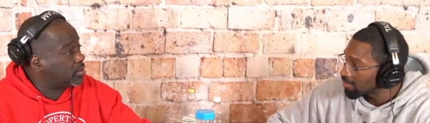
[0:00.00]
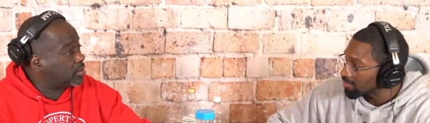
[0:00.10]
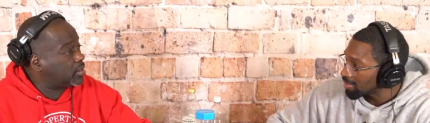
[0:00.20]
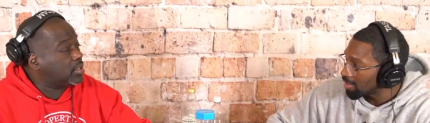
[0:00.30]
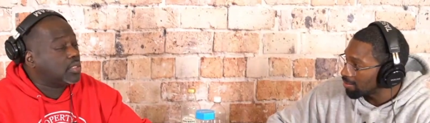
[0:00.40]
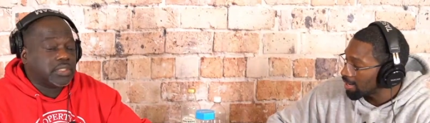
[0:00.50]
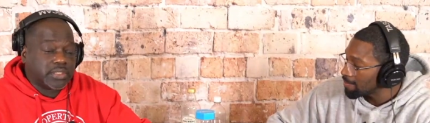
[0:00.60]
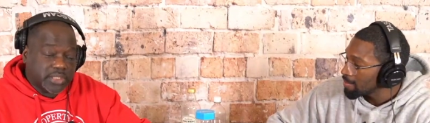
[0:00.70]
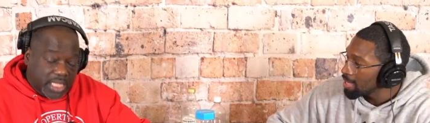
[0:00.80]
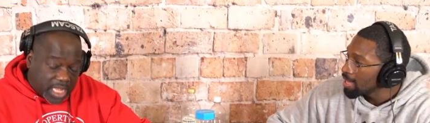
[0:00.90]
Speaker 1: now, right?
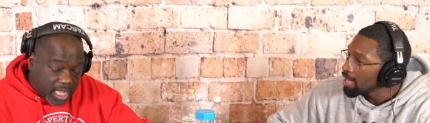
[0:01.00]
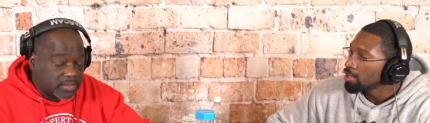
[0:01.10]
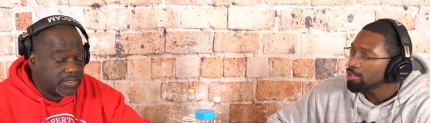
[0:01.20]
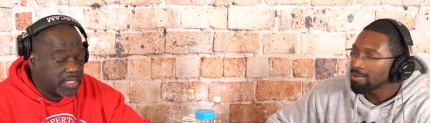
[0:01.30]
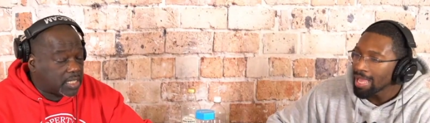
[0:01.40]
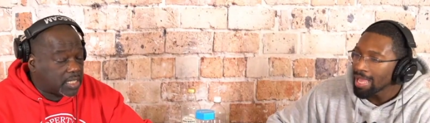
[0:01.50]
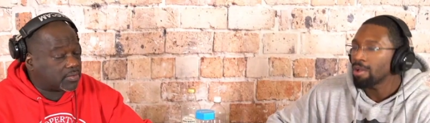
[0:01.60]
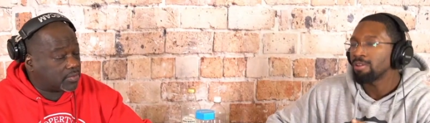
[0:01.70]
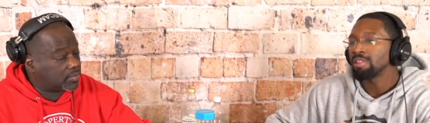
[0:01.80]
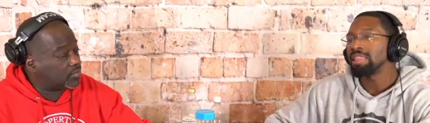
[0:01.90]
Yeah. So yeah. now
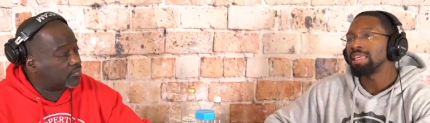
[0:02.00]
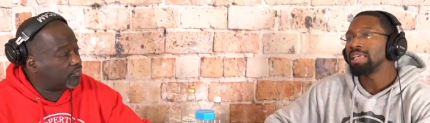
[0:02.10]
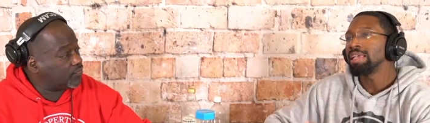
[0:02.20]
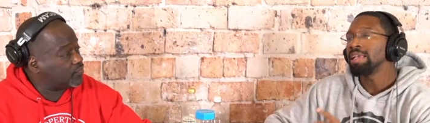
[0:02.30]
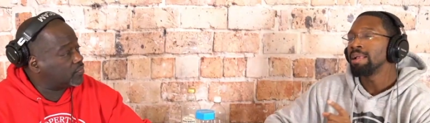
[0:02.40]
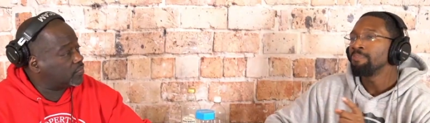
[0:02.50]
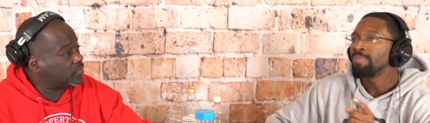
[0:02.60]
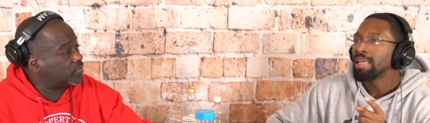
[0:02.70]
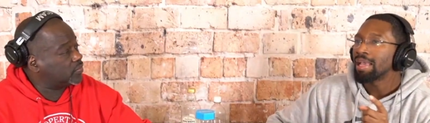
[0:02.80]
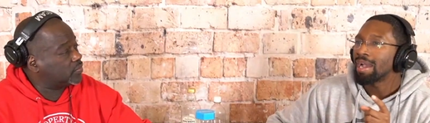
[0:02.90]
the
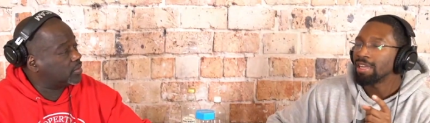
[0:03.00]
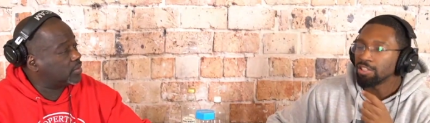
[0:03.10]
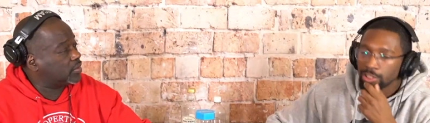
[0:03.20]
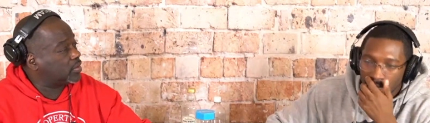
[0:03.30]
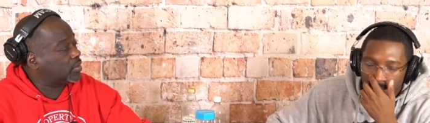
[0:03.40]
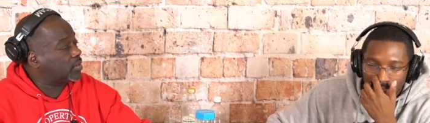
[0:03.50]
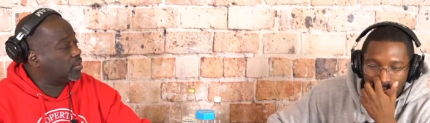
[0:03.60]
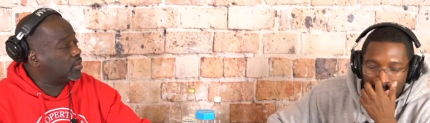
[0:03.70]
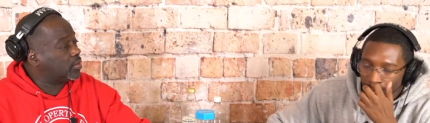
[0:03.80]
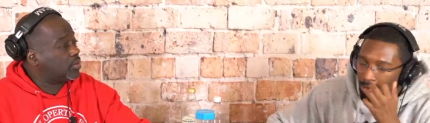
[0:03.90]
agenda, not
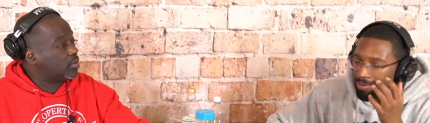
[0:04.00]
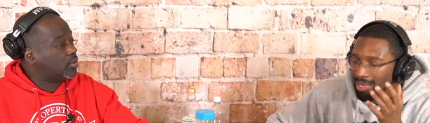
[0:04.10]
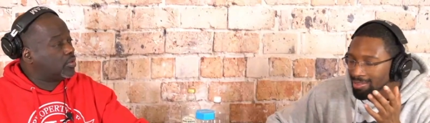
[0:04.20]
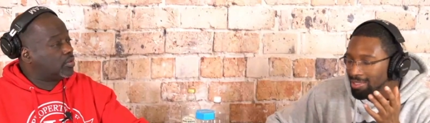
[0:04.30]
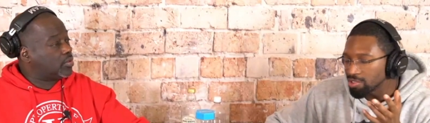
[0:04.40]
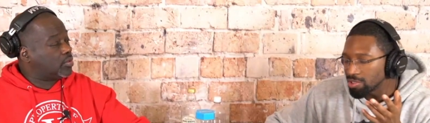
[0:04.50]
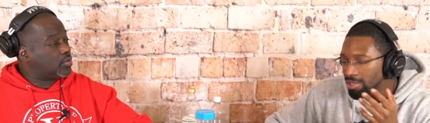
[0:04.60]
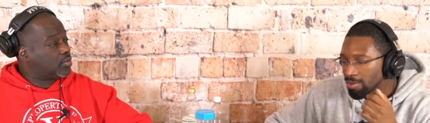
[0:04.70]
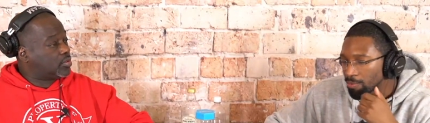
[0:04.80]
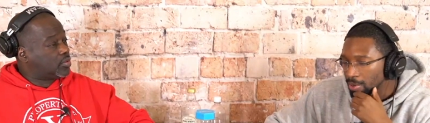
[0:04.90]
well, not the agenda,
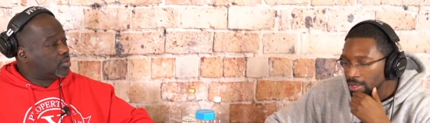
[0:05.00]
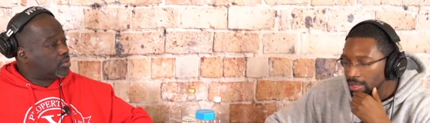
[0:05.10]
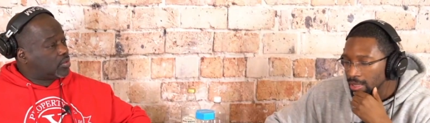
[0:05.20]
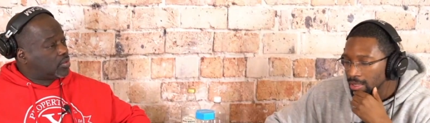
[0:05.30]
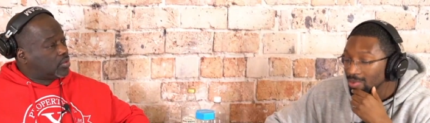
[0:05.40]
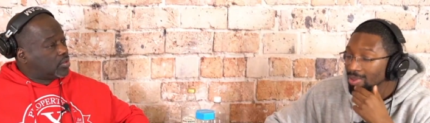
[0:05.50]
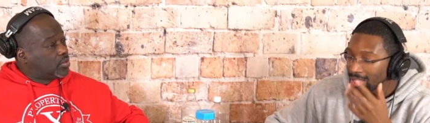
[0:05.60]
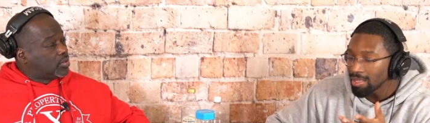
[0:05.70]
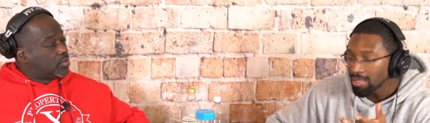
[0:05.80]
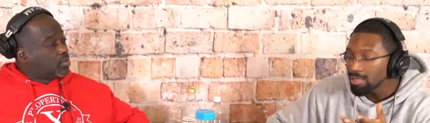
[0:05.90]
but it
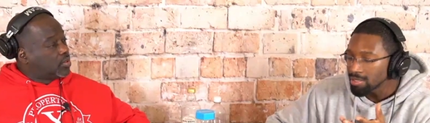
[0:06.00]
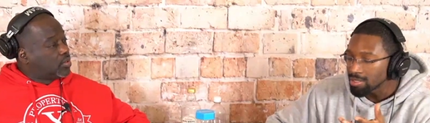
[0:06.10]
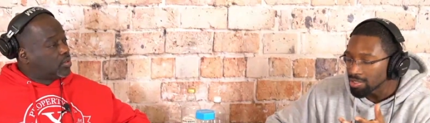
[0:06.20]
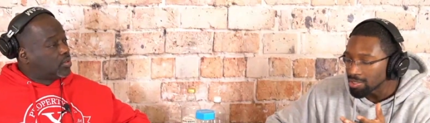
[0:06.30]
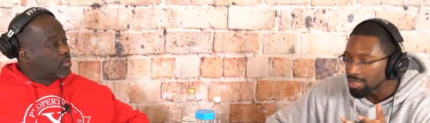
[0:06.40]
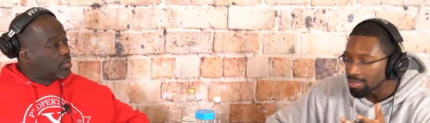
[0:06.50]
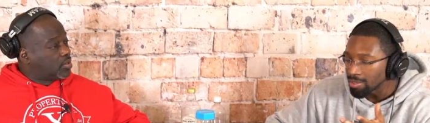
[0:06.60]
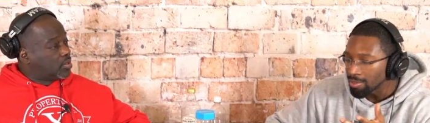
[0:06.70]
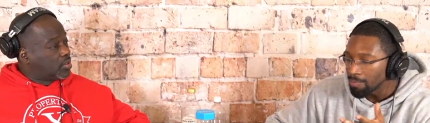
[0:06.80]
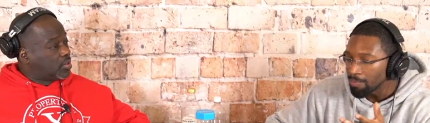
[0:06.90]
is an agenda,
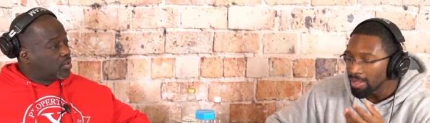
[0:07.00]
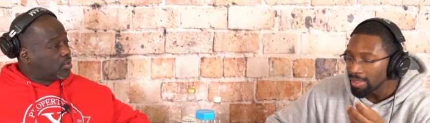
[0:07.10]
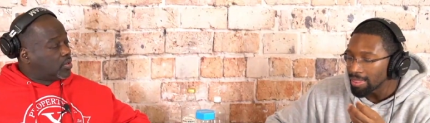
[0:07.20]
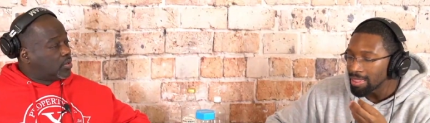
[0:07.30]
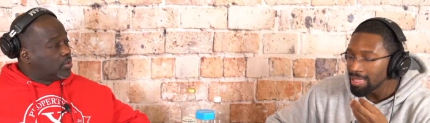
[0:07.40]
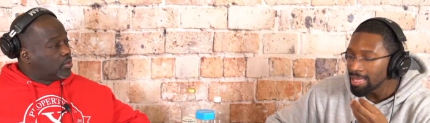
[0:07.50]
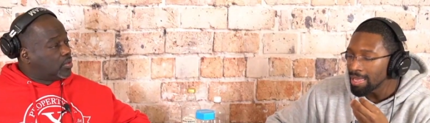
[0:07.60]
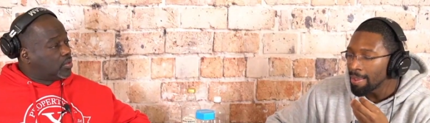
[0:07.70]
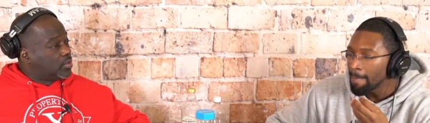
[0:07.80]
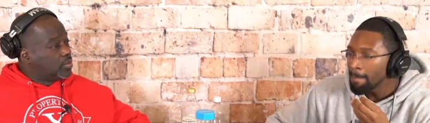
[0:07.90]
but the
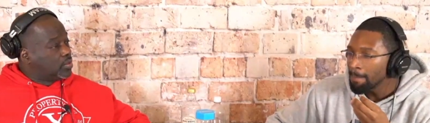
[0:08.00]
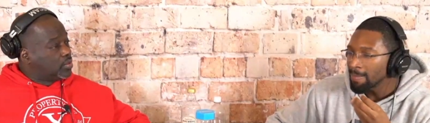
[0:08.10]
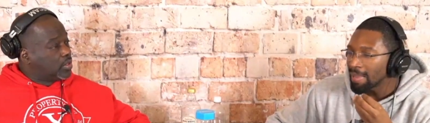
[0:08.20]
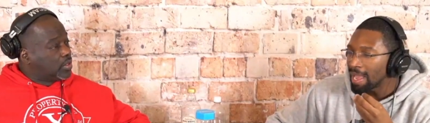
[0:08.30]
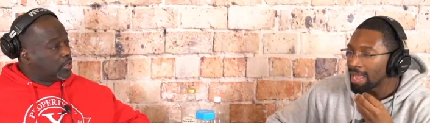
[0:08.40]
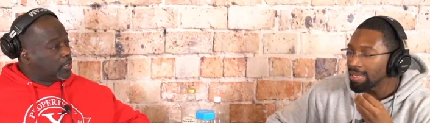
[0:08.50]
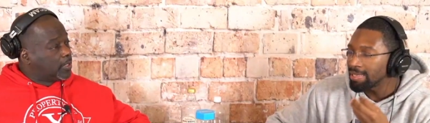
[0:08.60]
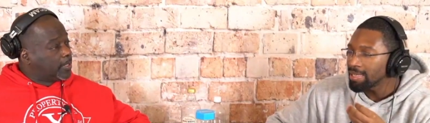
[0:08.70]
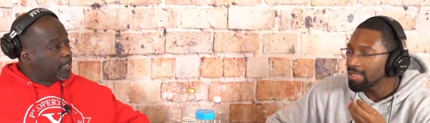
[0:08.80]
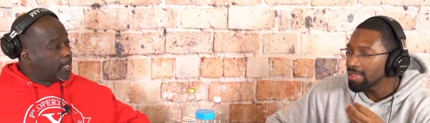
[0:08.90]
I
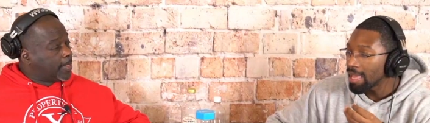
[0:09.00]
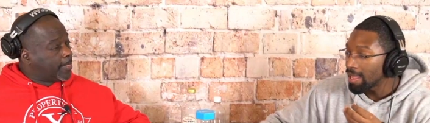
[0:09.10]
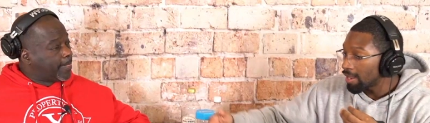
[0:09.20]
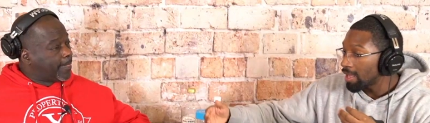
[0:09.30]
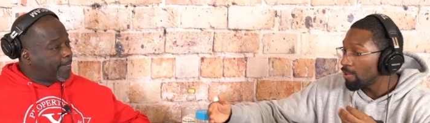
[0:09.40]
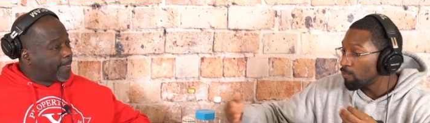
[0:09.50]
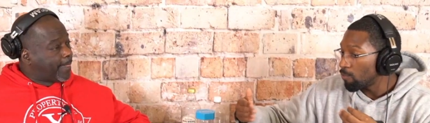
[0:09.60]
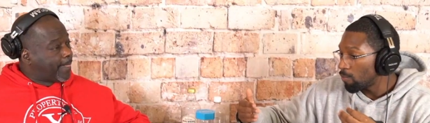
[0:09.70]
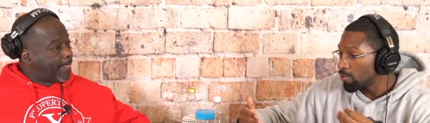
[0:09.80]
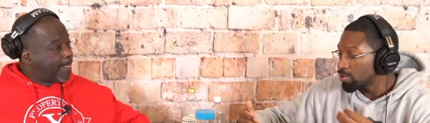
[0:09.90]
did that, and again, we
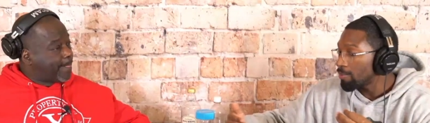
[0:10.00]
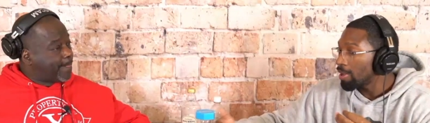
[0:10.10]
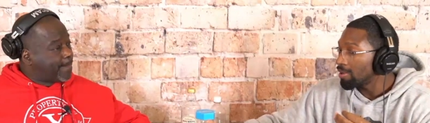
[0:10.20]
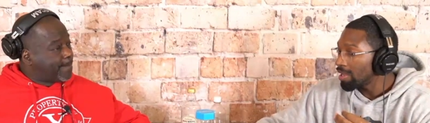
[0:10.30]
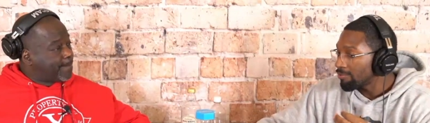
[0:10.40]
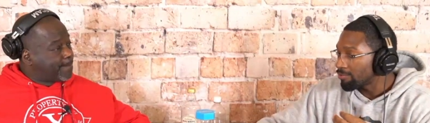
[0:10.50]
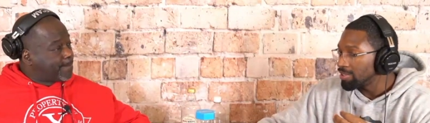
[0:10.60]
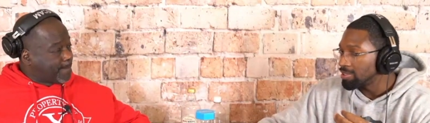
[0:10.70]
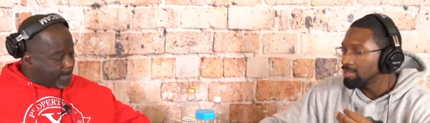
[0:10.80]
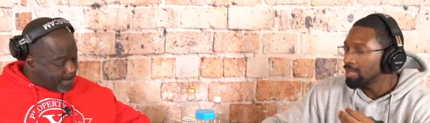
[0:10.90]
talk about leverage.
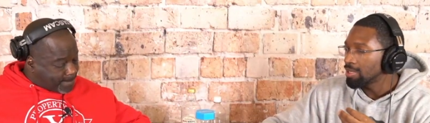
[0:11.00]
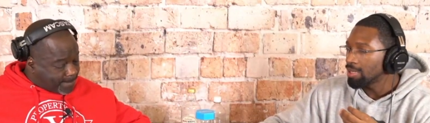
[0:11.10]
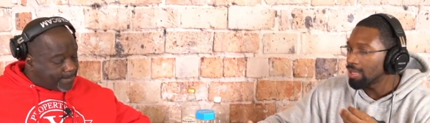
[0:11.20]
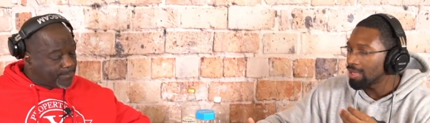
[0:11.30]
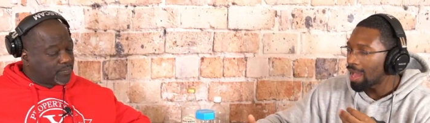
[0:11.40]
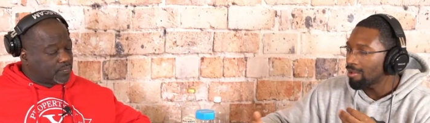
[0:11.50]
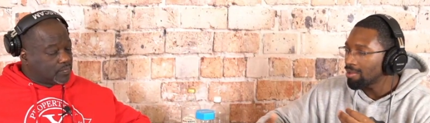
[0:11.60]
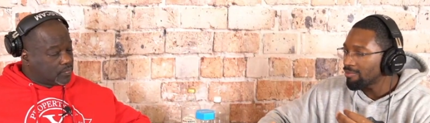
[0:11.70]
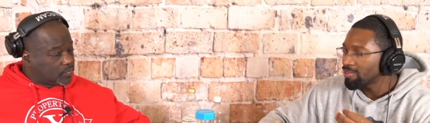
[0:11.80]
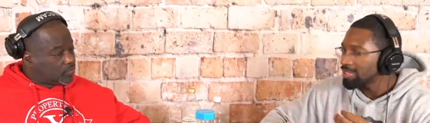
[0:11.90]
Mm-hmm. Our
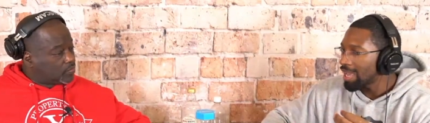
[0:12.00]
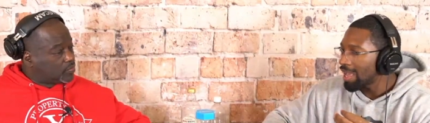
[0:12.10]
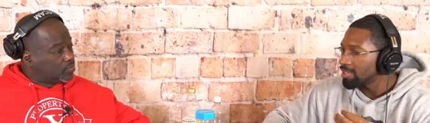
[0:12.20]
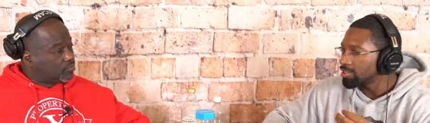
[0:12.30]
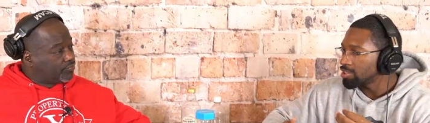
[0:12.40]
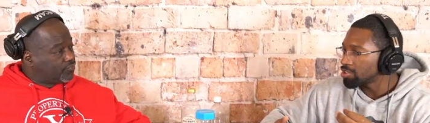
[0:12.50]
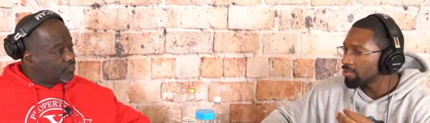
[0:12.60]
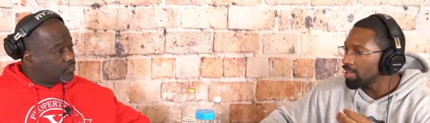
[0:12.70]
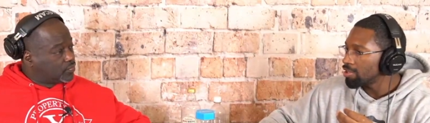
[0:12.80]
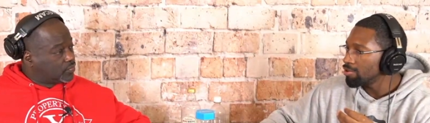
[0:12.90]
leverage as straight
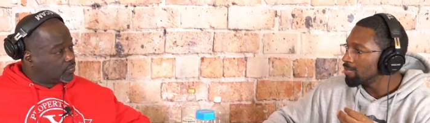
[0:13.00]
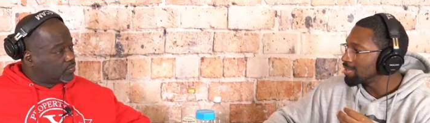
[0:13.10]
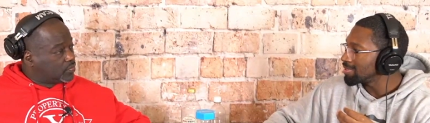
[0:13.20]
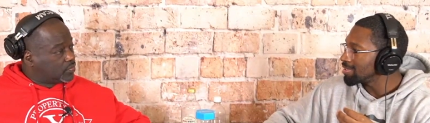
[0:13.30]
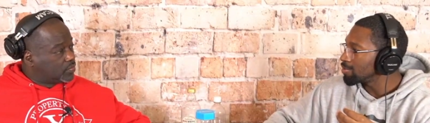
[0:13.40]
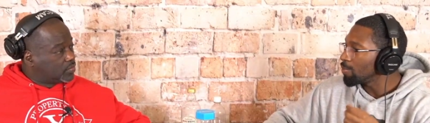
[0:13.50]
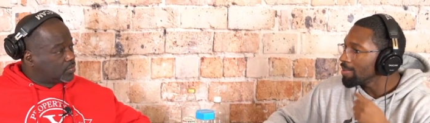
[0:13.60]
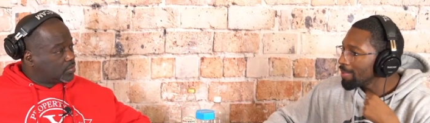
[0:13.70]
humans is we make